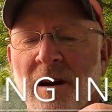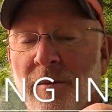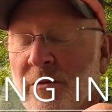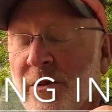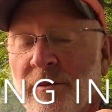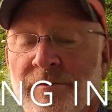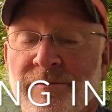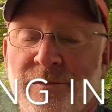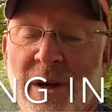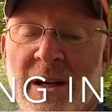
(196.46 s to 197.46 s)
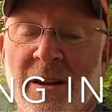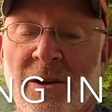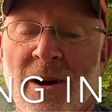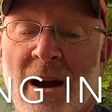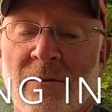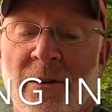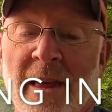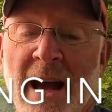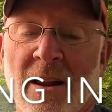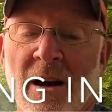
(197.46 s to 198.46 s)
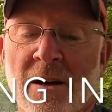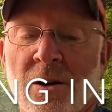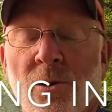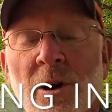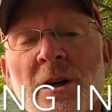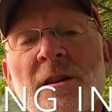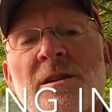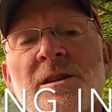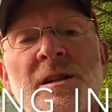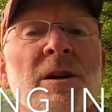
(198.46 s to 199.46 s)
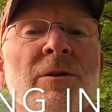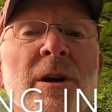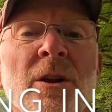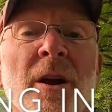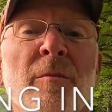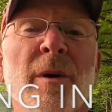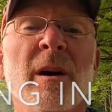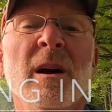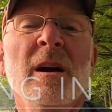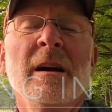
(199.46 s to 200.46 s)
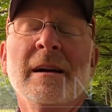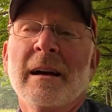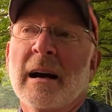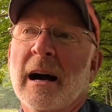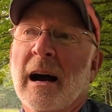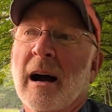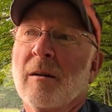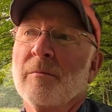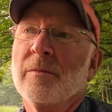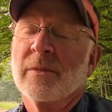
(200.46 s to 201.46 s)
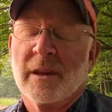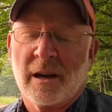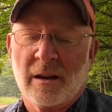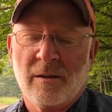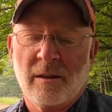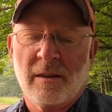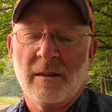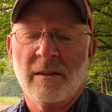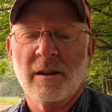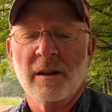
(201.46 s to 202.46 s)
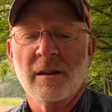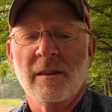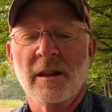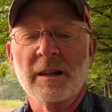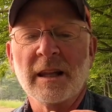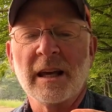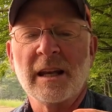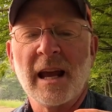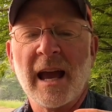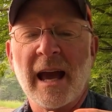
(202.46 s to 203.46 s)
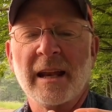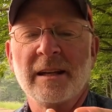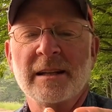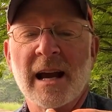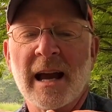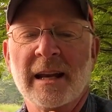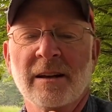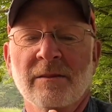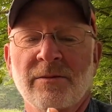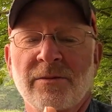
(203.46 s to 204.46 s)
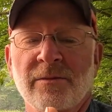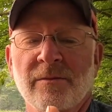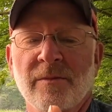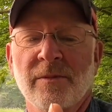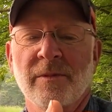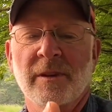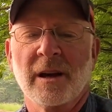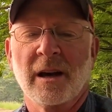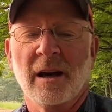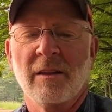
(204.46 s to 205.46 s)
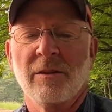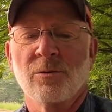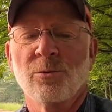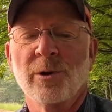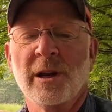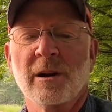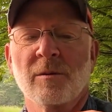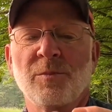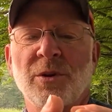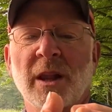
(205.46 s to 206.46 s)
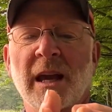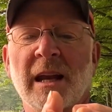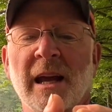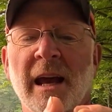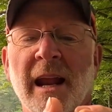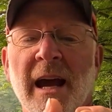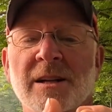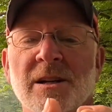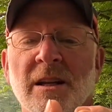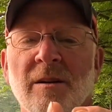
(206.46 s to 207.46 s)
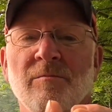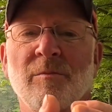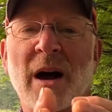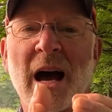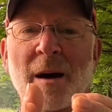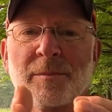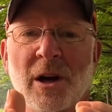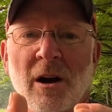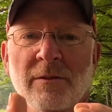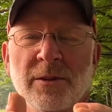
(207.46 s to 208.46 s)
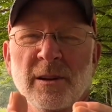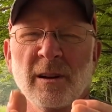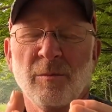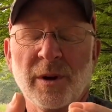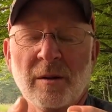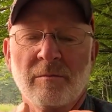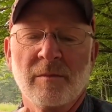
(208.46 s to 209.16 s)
for being in the ground for that long. According to the serial number, the lid had kind of, the rear plate had actually popped off a little bit